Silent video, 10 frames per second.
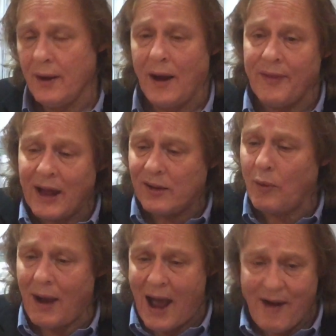And that's
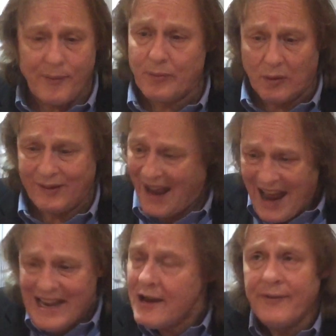why I haven't brought
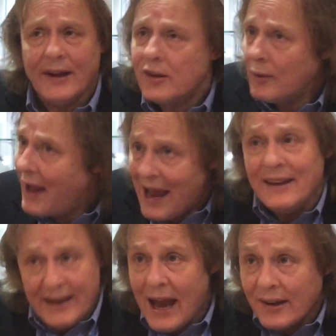any of it to a
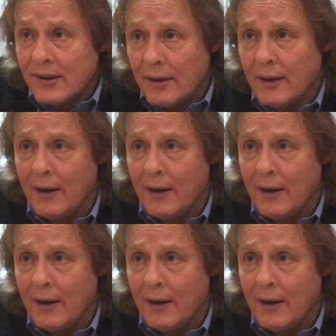head yet.